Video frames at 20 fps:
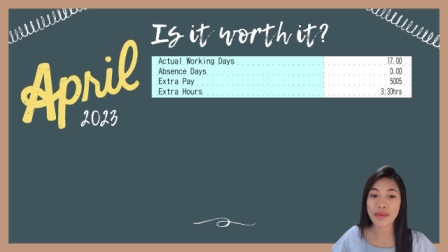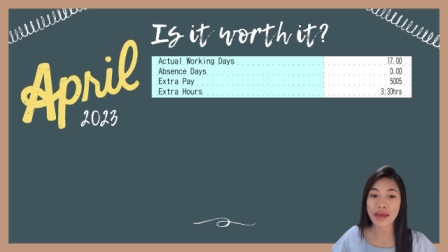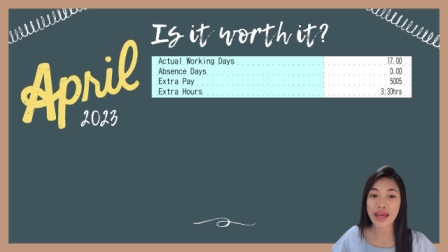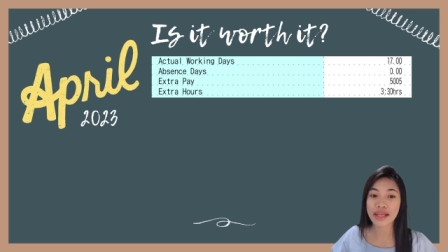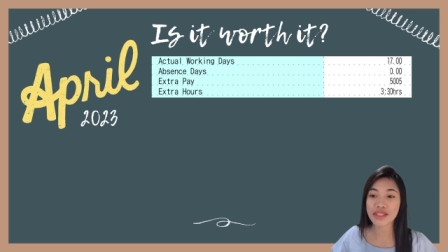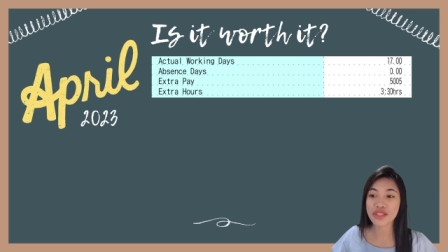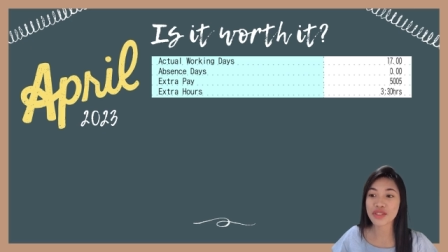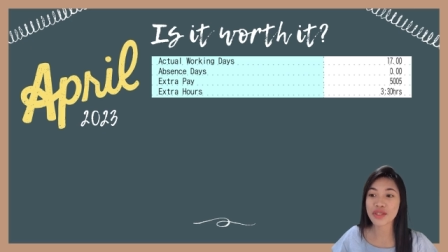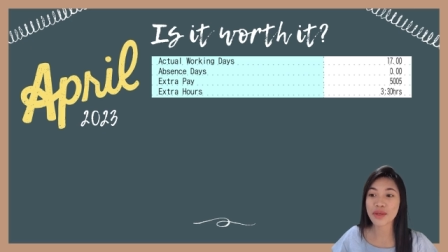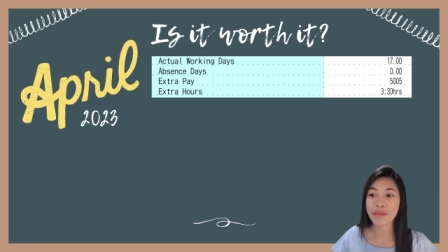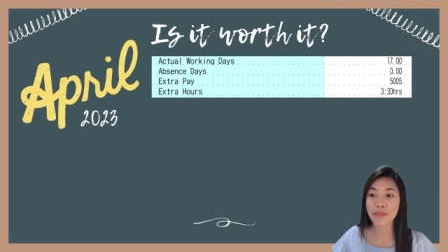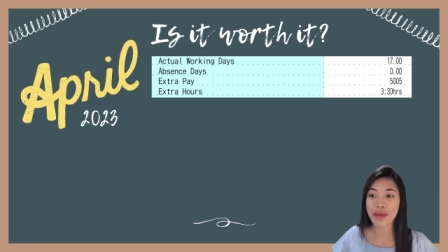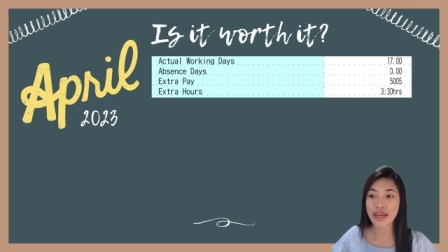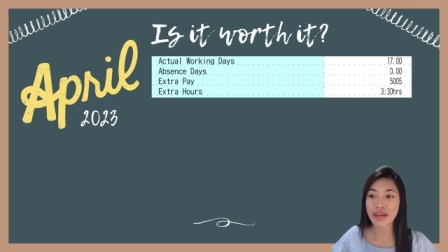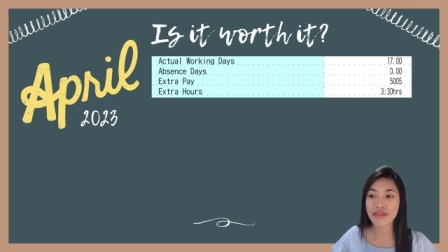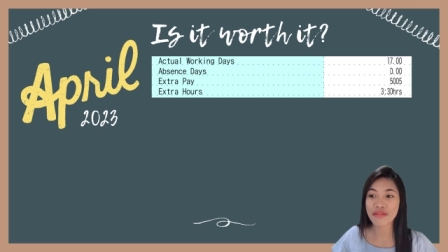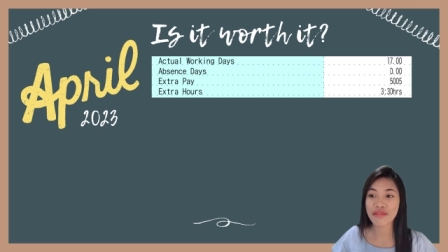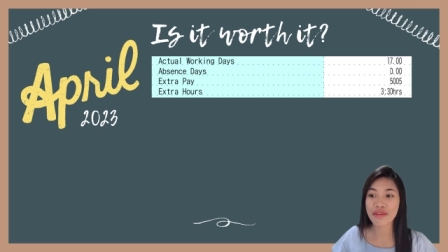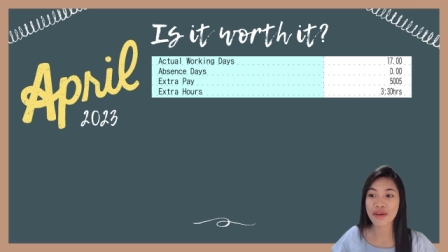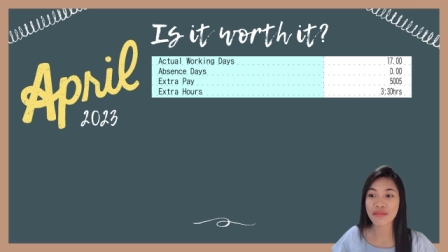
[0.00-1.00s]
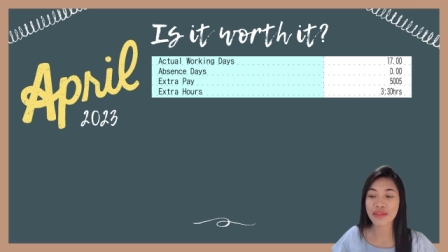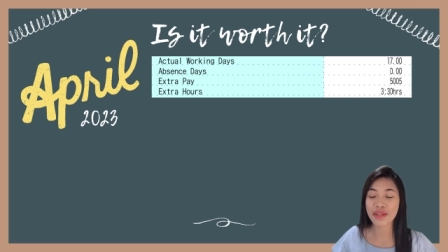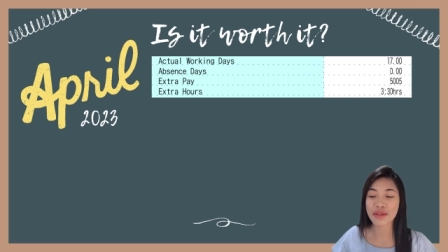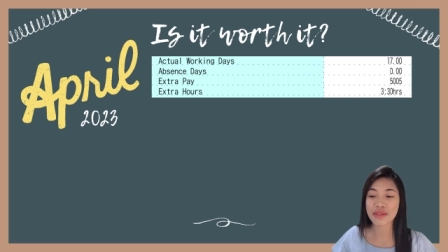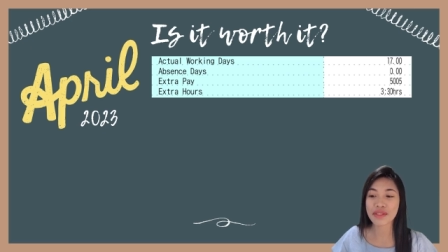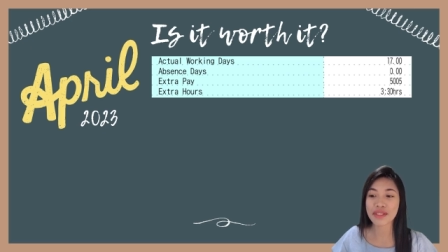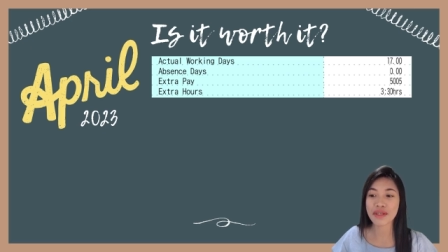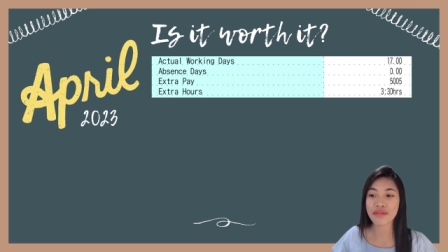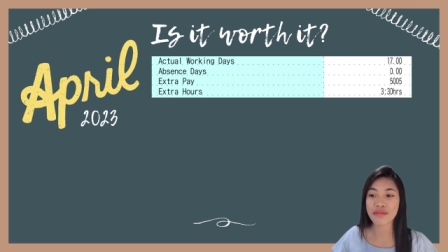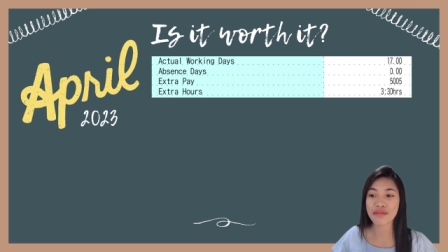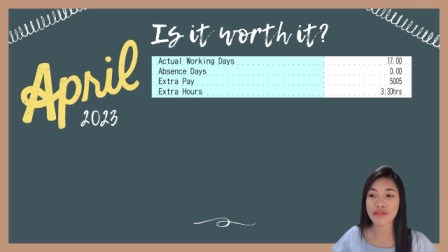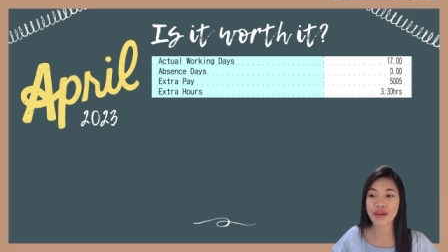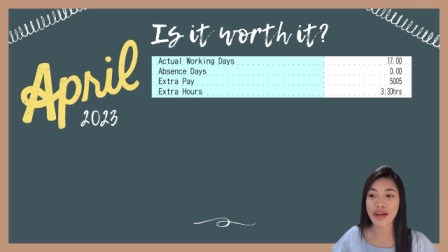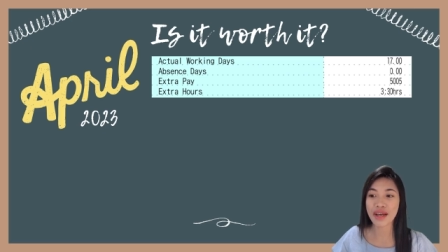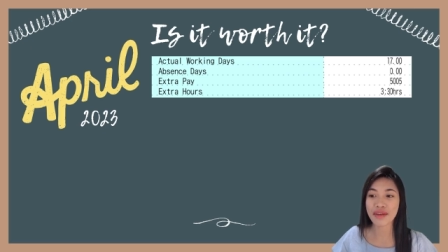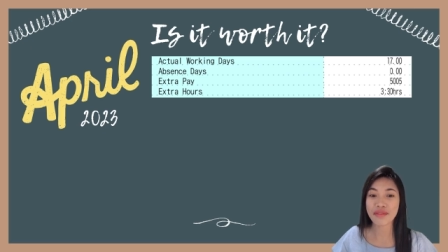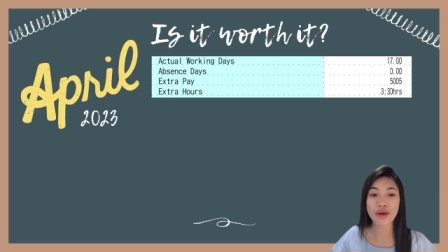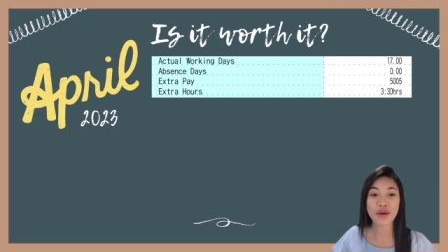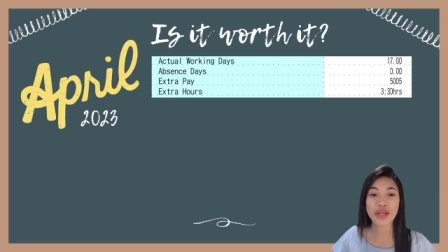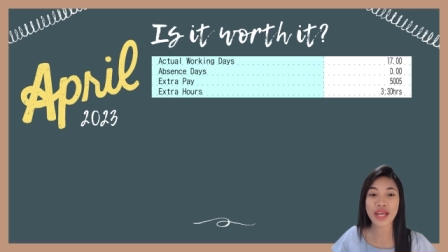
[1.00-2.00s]
extra pay five thousand
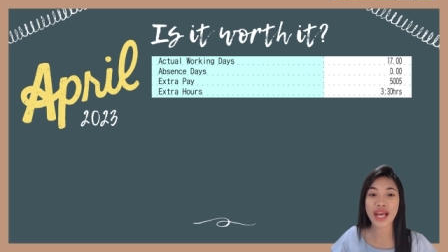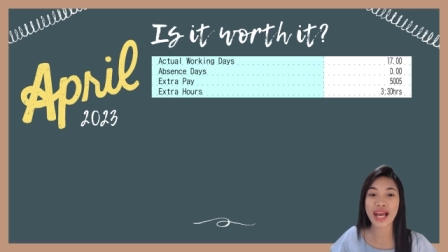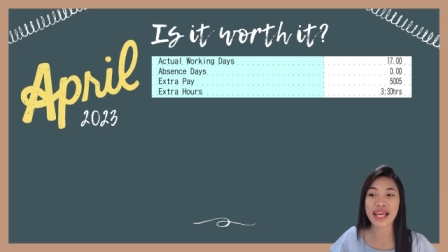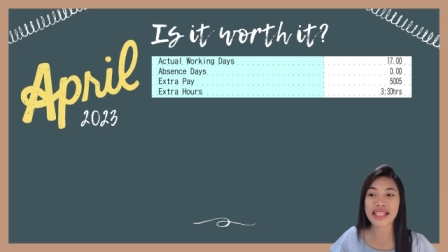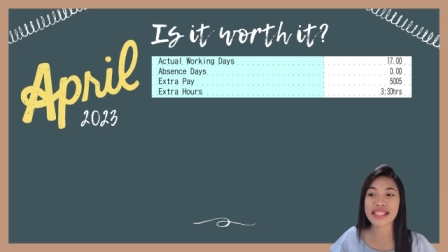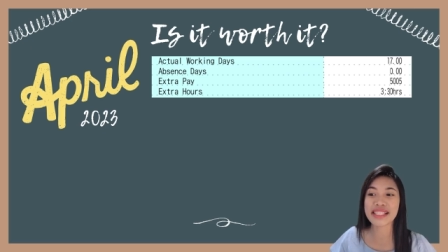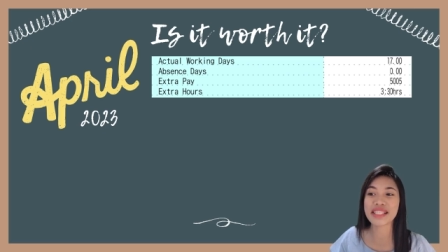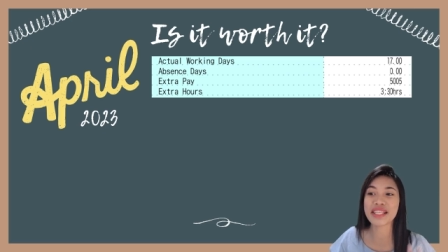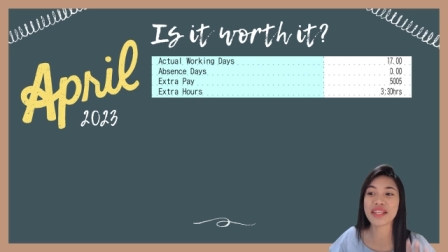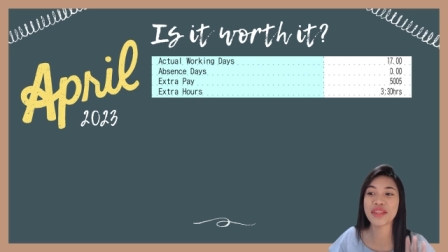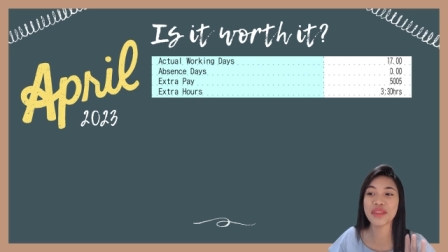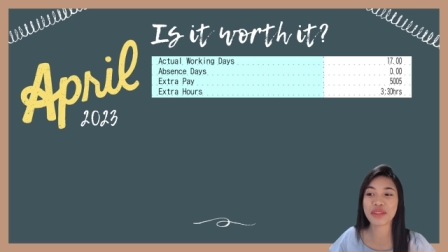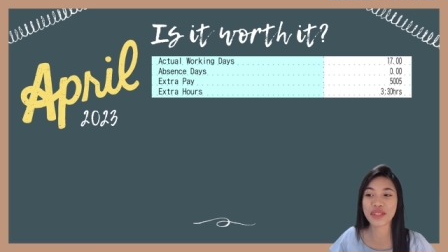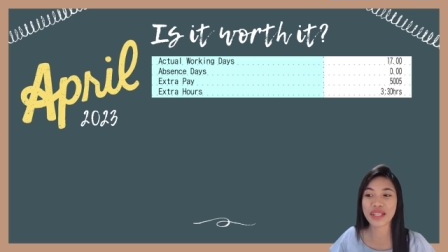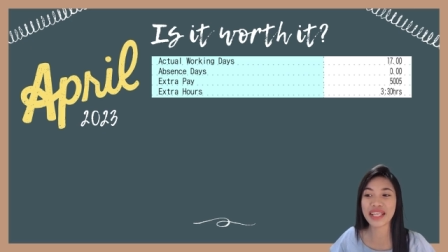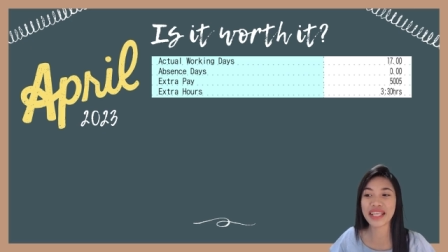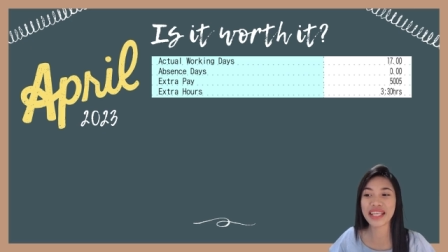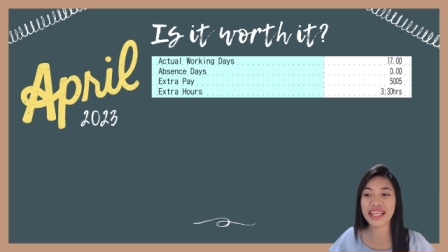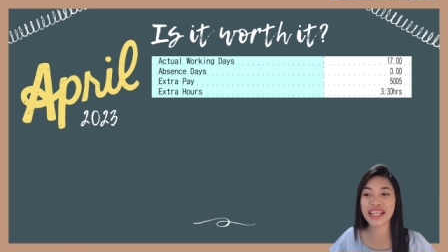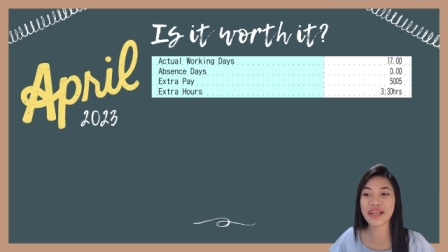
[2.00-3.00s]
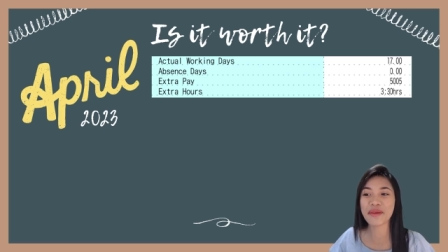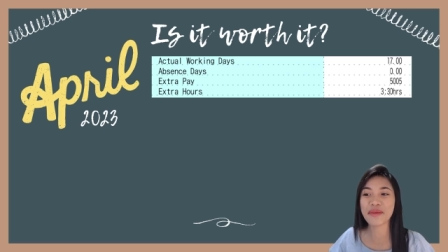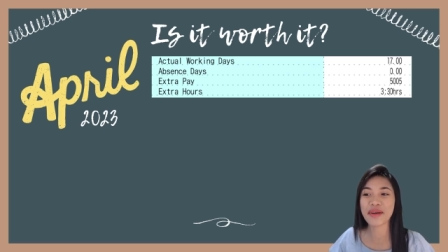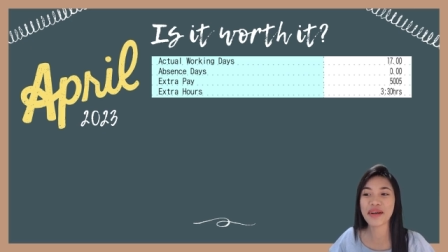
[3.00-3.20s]
five. Oh yeah, it's three,